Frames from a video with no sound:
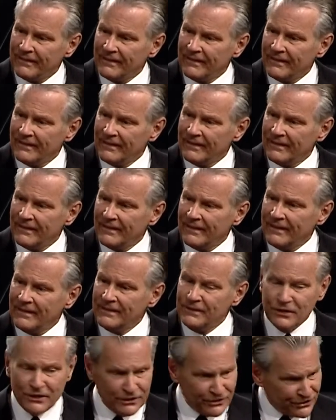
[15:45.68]
Right.
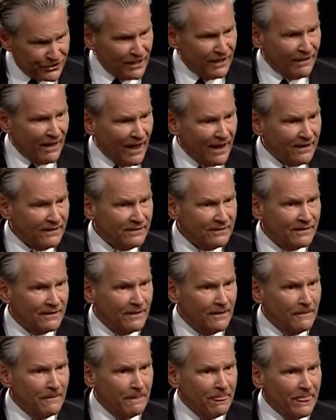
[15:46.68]
Do you see that?
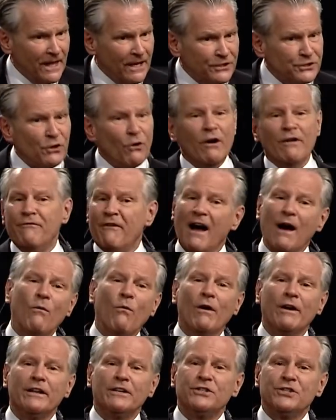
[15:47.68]
Yeah. So if I
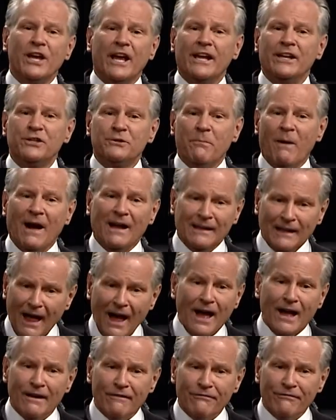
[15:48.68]
want to change my
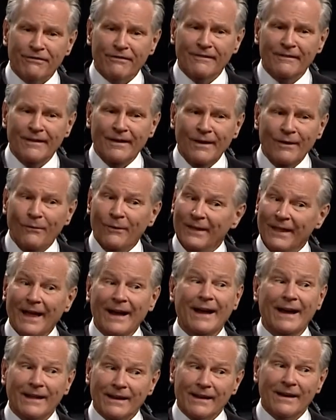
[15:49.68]
life, well, I
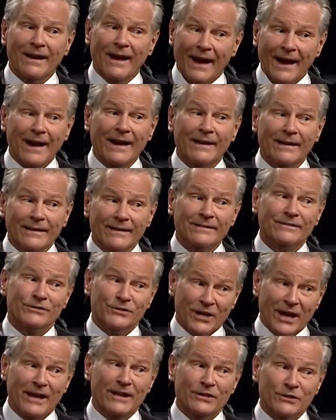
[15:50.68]
gotta, I gotta
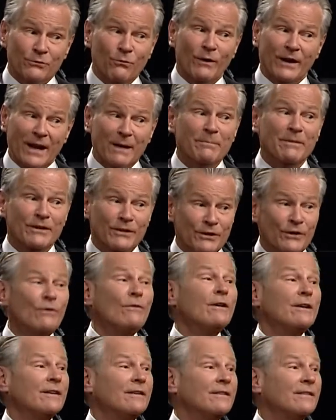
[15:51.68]
change what I've been
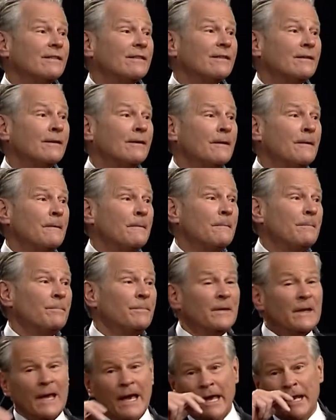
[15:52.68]
doing.
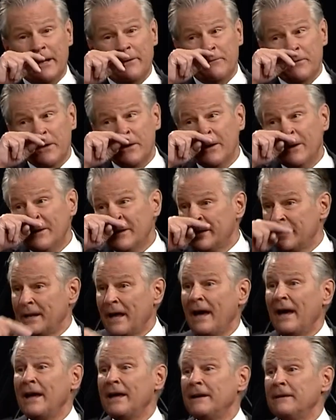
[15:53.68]
And if you're here
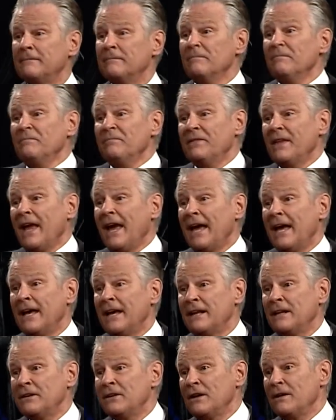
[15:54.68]
tonight
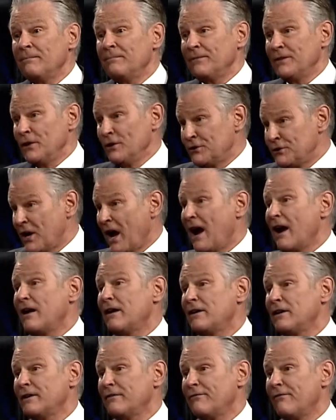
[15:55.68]
and you're
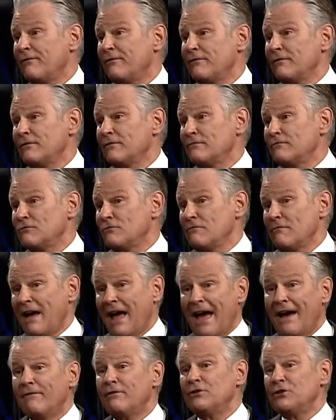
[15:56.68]
tired of
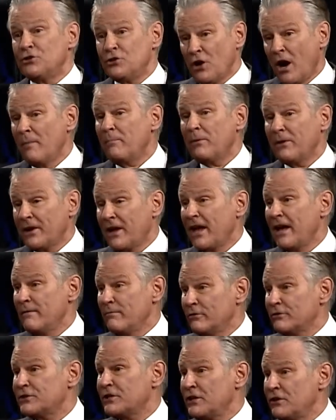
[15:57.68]
having jumper
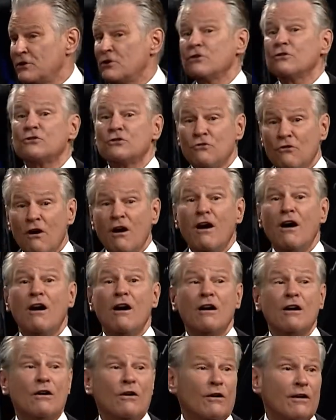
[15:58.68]
cables in your
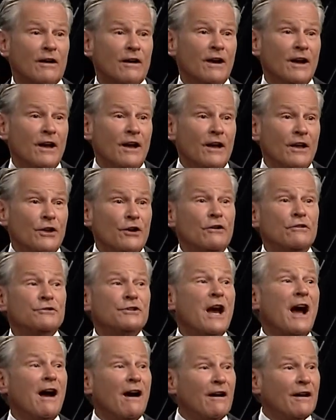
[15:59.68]
trunk, or you're
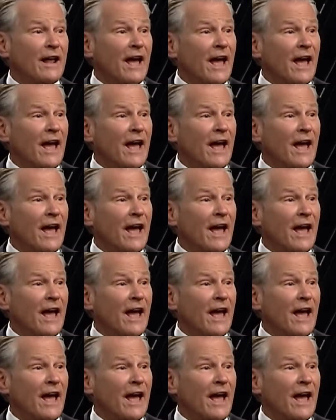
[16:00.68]
tired of